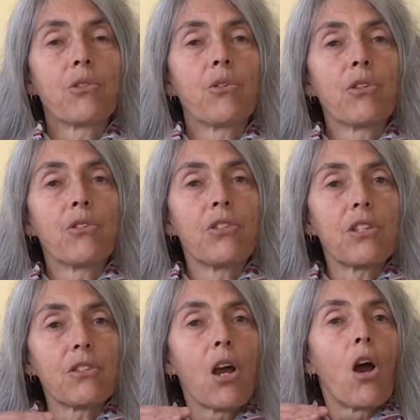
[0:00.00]
So there's
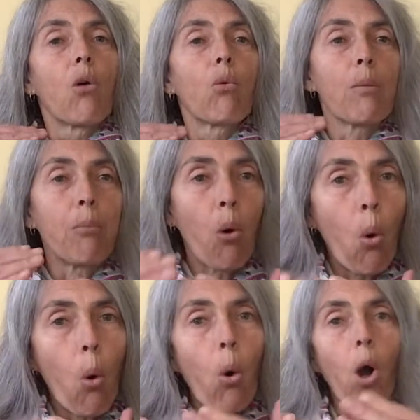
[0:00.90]
this
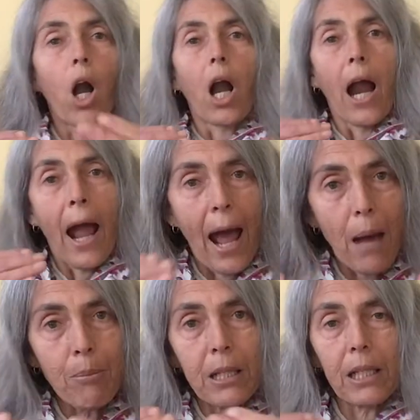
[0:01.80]
rapport
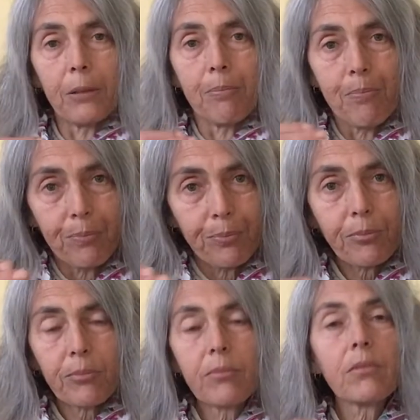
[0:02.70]
happening
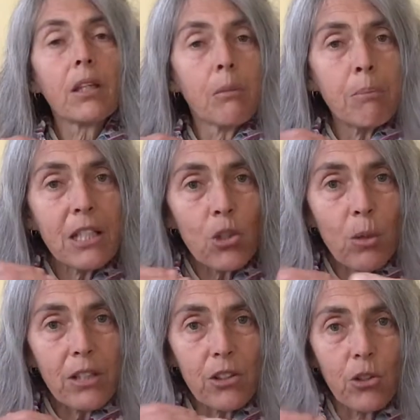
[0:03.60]

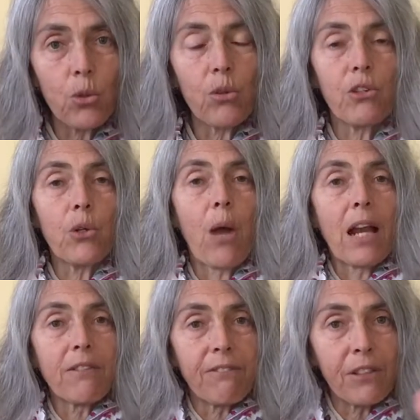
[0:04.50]
between the two of you,
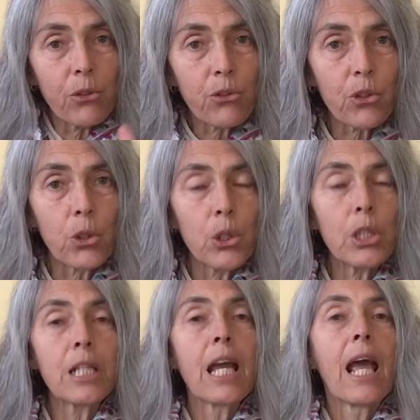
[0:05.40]
and it feels
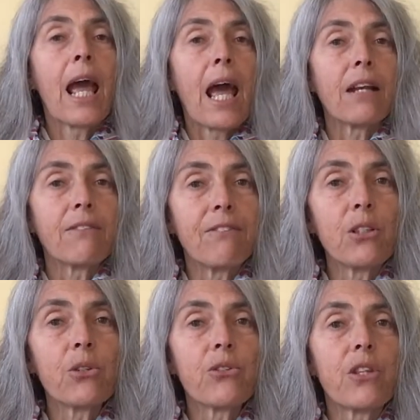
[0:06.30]
good, and it
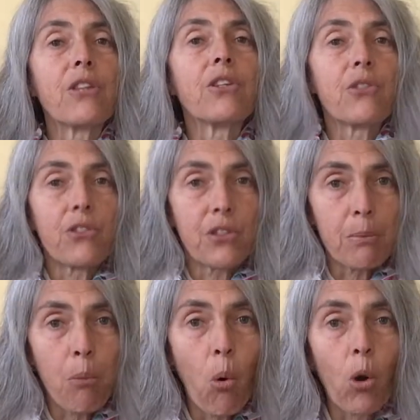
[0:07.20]
feels that there's
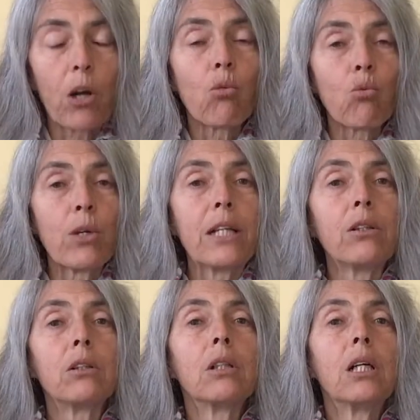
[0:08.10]
support,
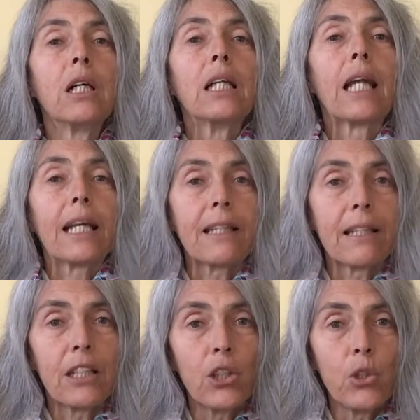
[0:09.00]
real, like
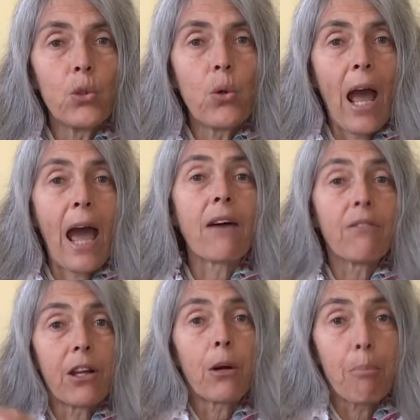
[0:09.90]
you have
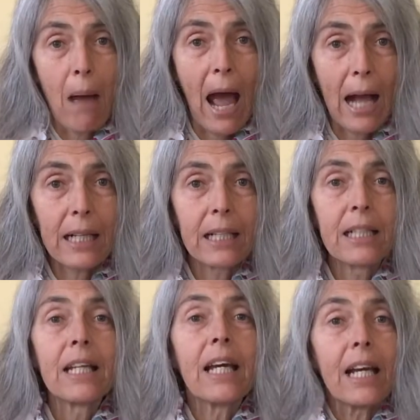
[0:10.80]
their back
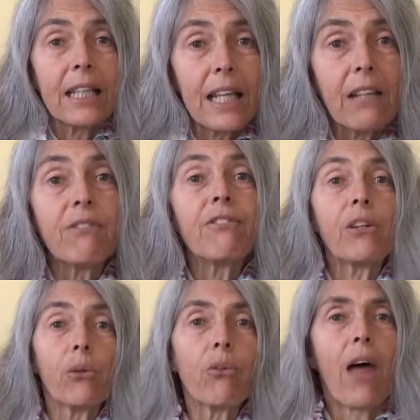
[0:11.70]
and they
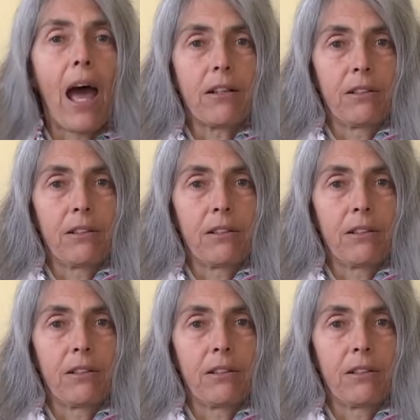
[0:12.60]
feel that.